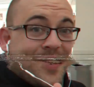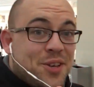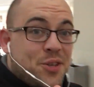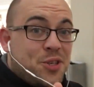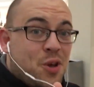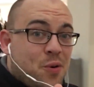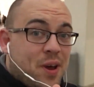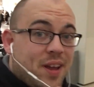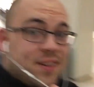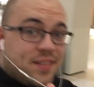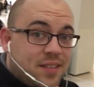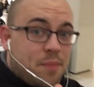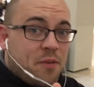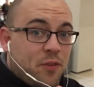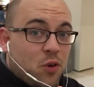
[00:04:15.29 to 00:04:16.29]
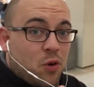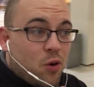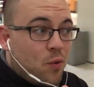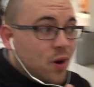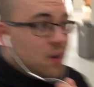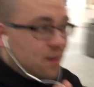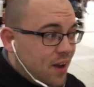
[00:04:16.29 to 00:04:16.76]
So, as some of you are
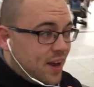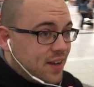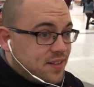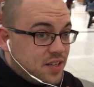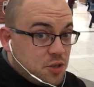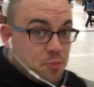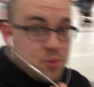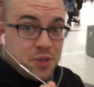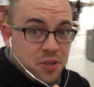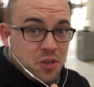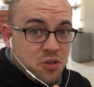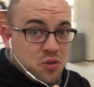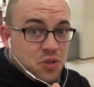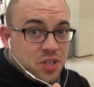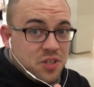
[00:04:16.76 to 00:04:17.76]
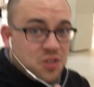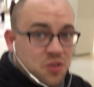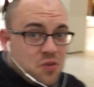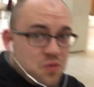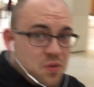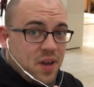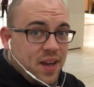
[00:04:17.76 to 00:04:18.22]
aware, I teach Brazilian
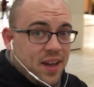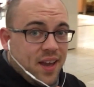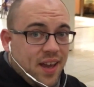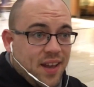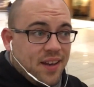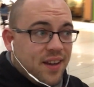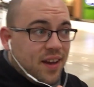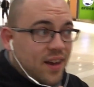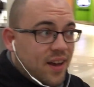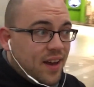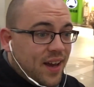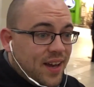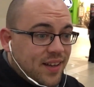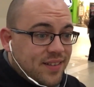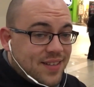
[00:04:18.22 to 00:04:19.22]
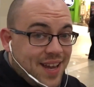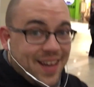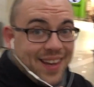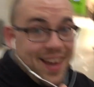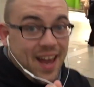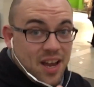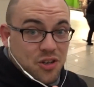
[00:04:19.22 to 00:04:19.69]
Jiu-Jitsu, and I
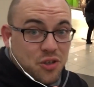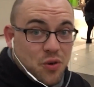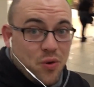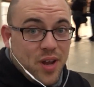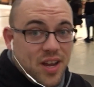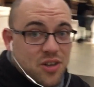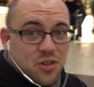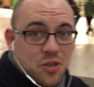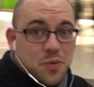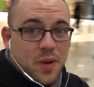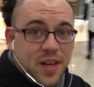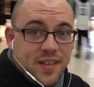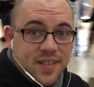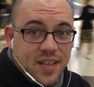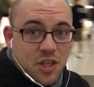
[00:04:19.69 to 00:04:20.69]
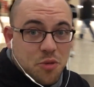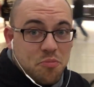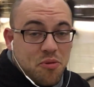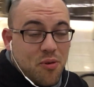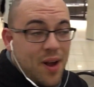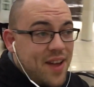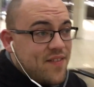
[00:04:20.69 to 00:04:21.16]
take cash donations when I teach
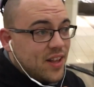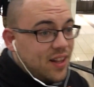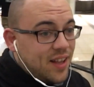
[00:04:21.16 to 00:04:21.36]
private